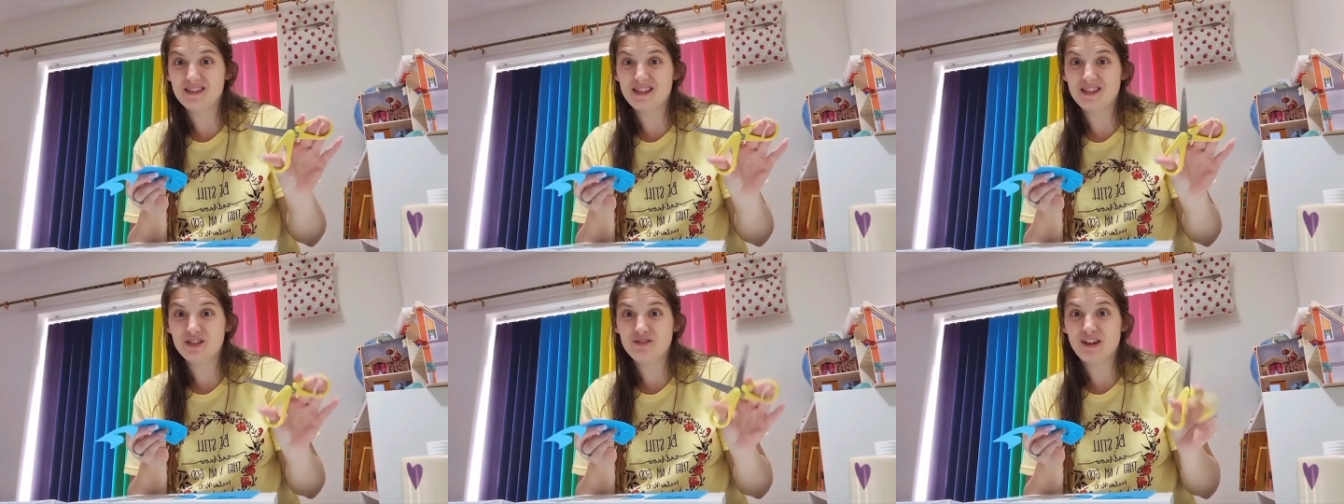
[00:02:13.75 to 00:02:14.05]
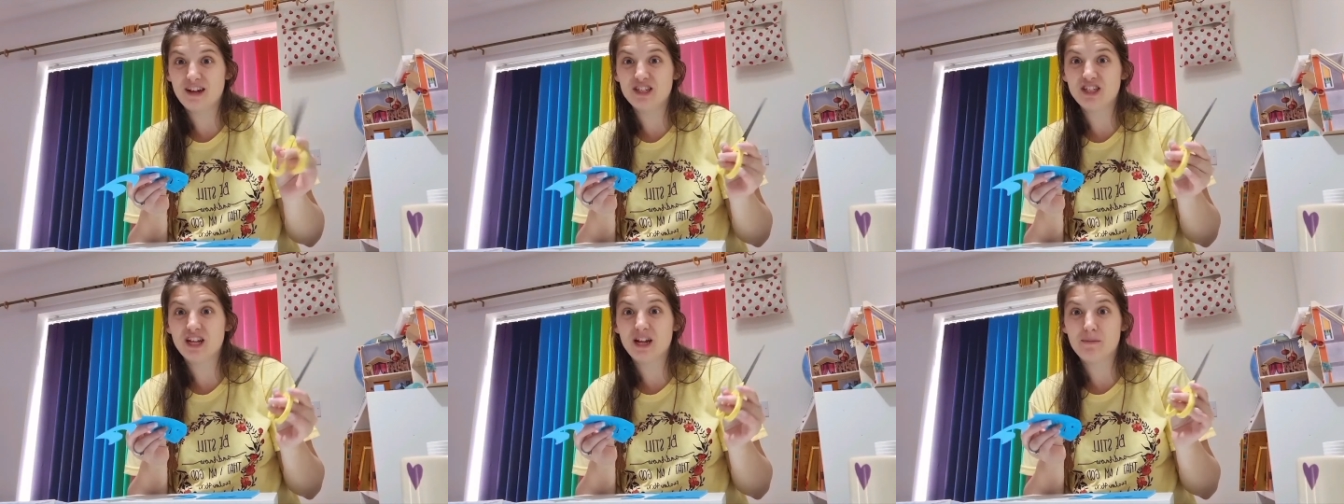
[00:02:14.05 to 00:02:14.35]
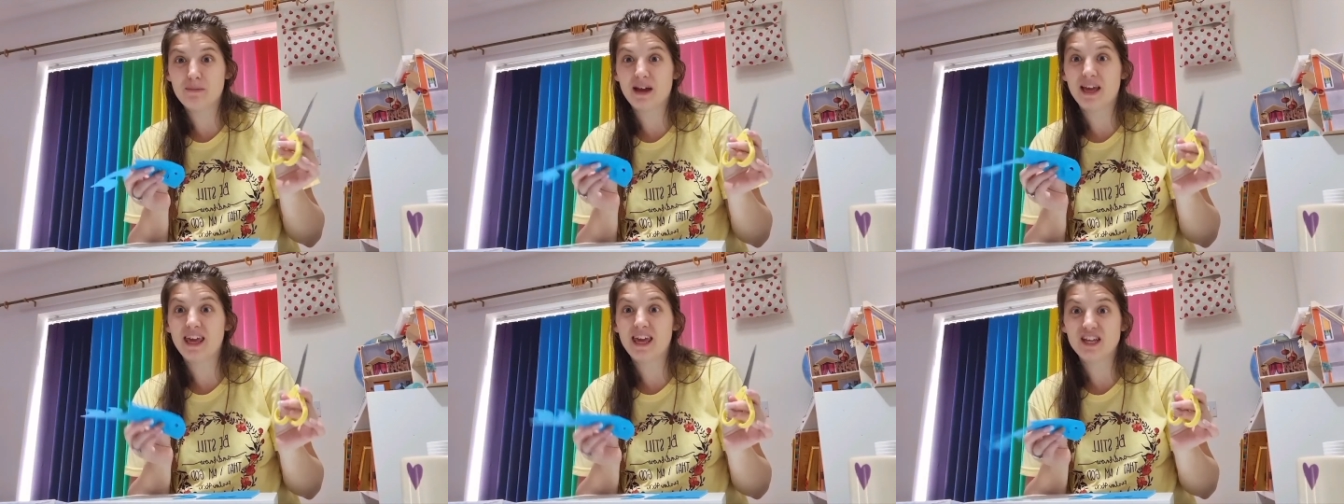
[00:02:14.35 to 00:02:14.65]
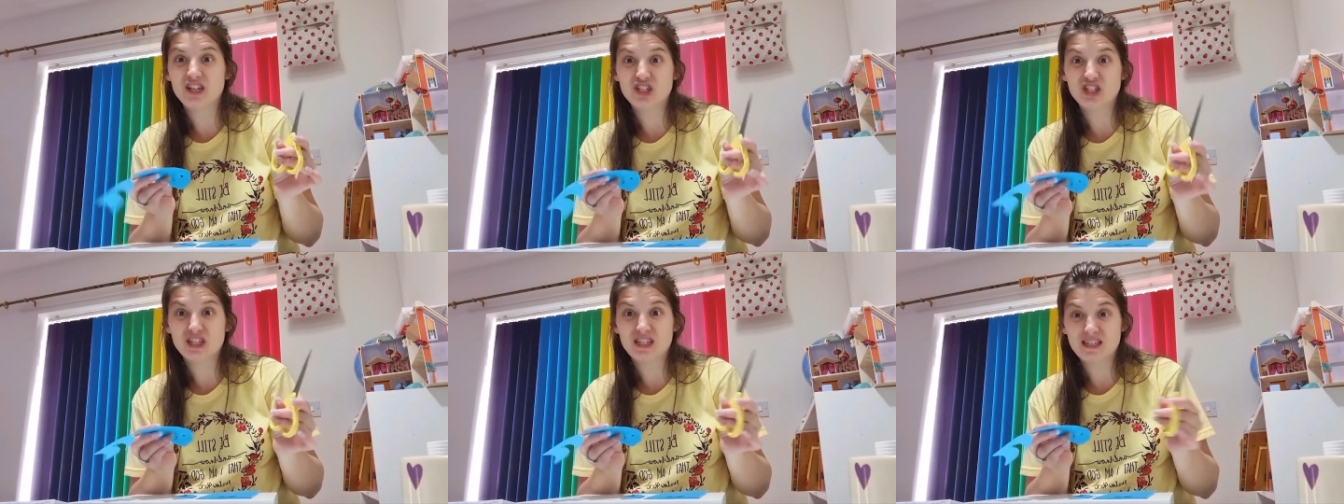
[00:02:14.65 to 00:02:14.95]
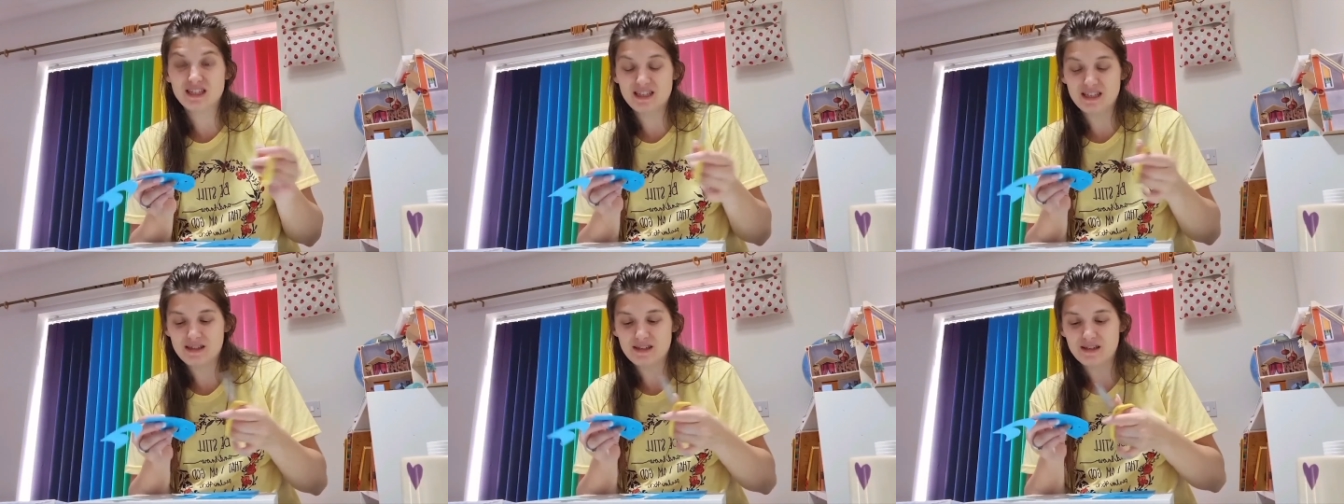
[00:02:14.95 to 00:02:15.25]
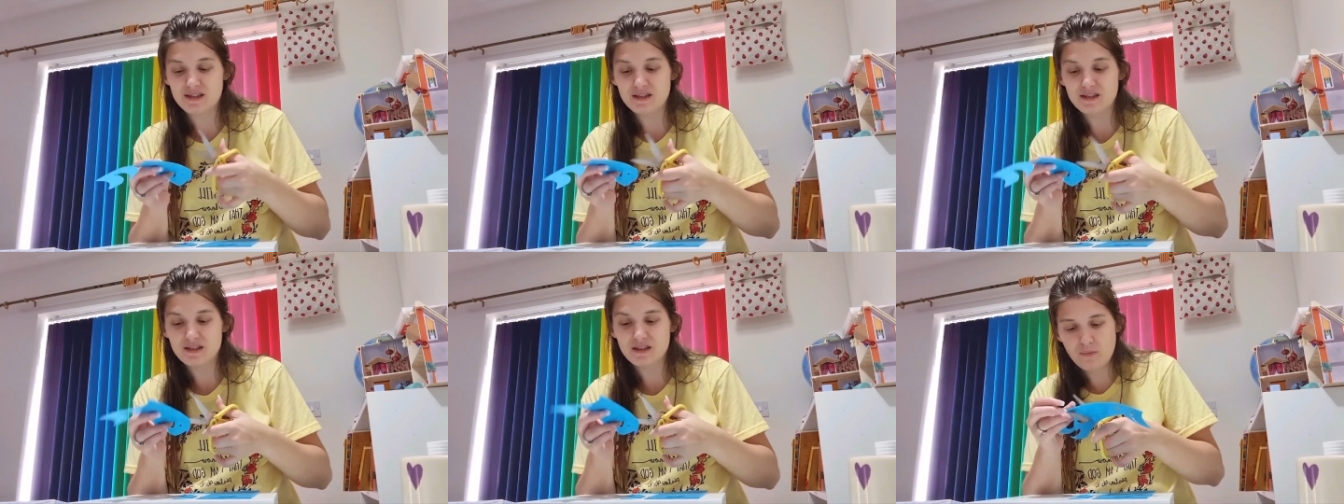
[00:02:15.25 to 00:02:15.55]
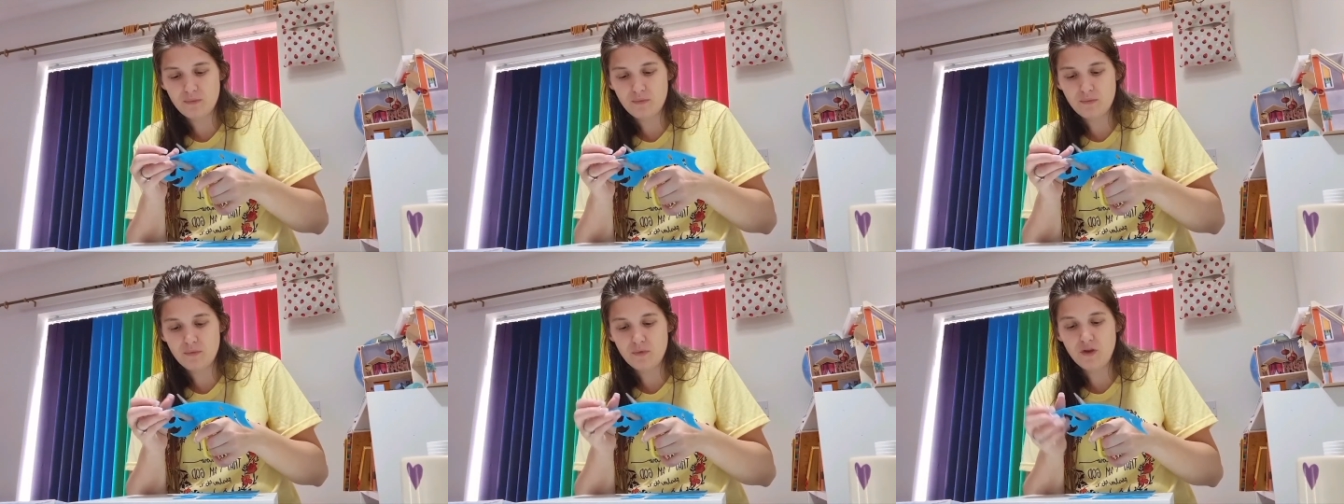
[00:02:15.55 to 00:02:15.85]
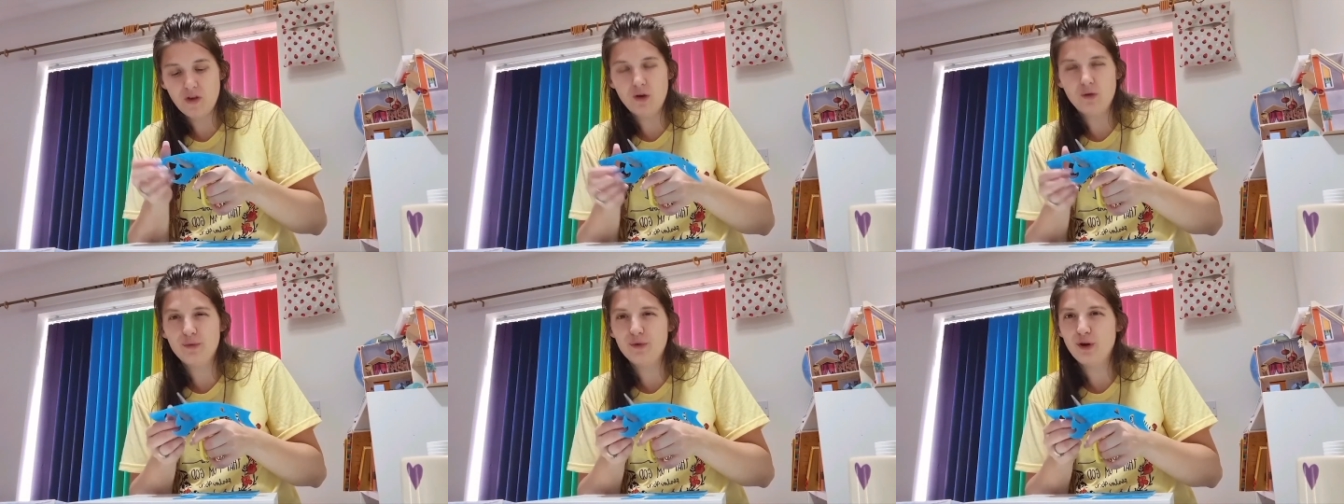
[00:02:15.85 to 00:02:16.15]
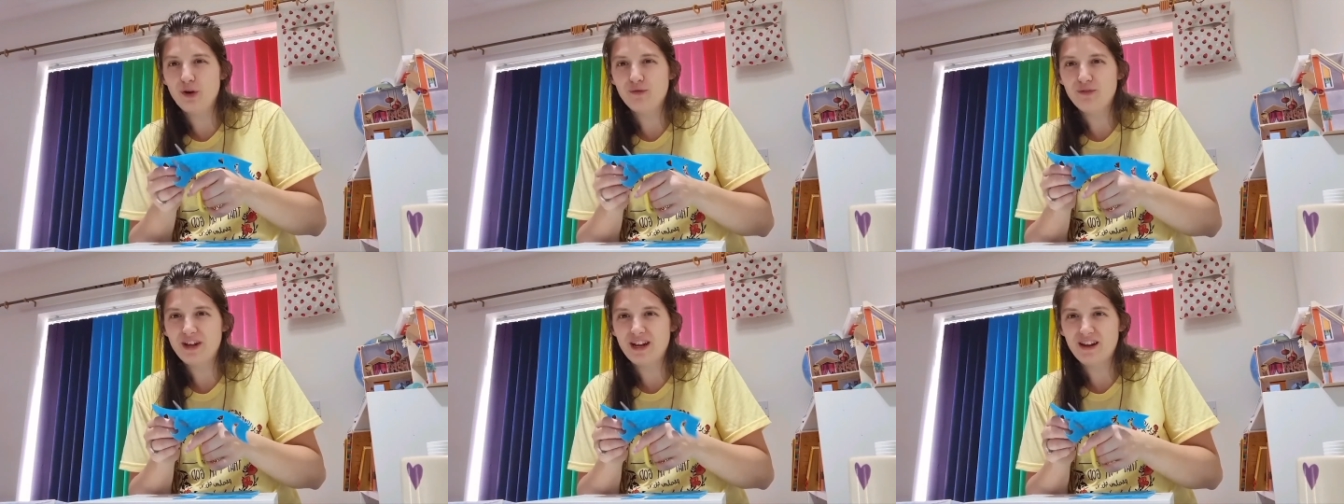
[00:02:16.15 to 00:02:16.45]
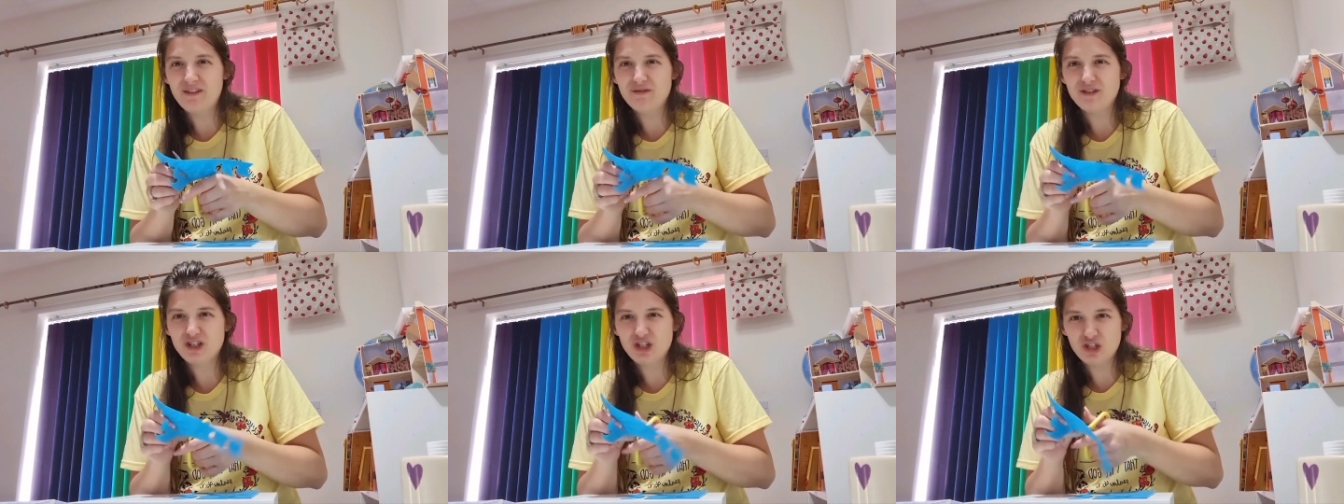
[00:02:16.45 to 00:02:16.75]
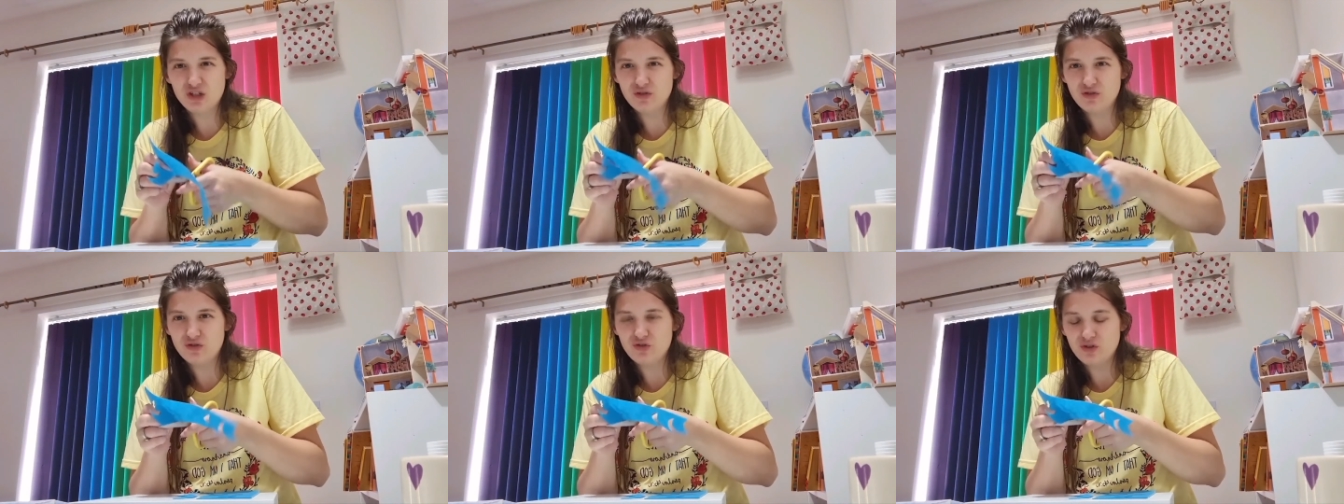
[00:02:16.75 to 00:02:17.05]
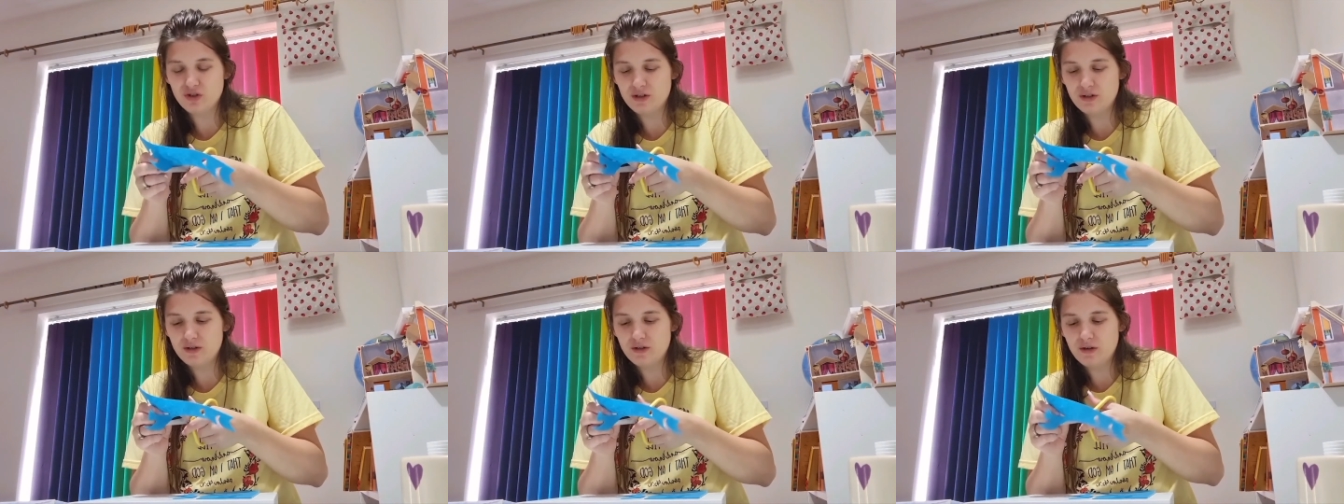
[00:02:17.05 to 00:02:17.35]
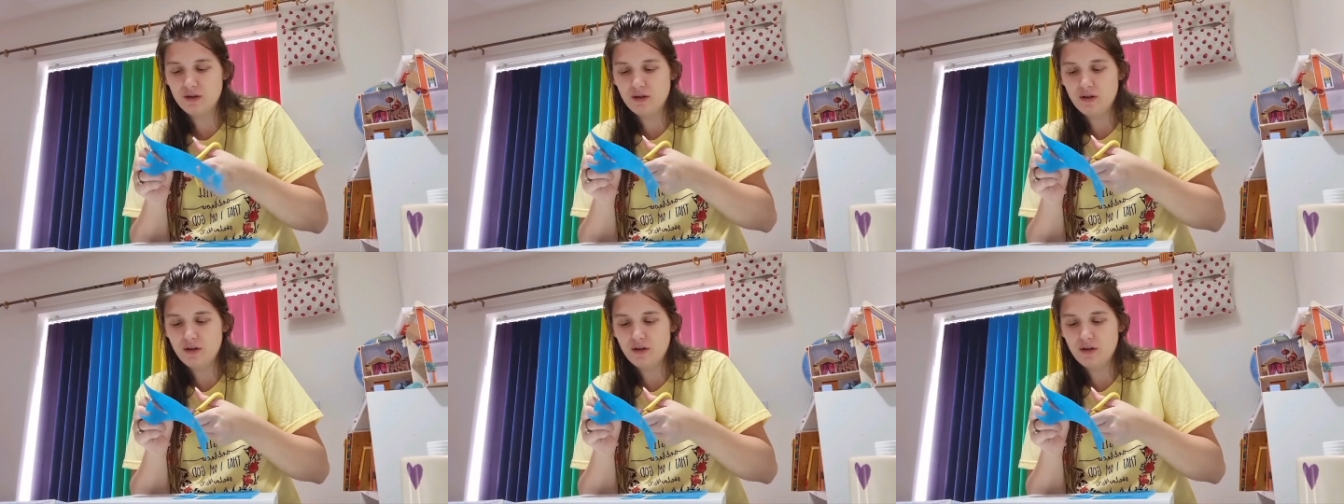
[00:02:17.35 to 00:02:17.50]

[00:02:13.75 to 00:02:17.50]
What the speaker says: These are actually my kitchen scissors, so not really for children.